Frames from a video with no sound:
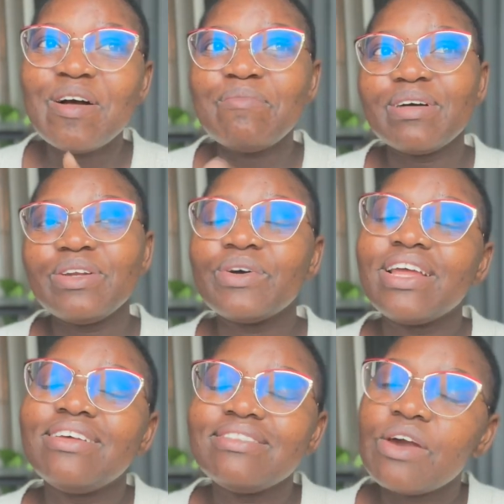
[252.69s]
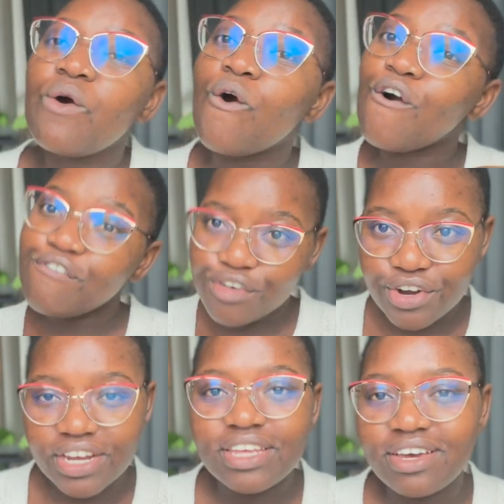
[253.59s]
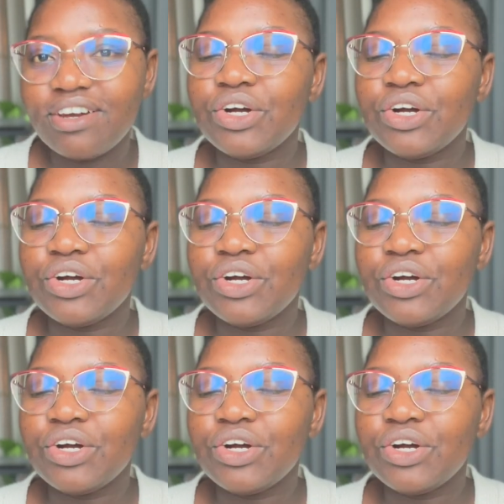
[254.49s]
but okay, let's say over a year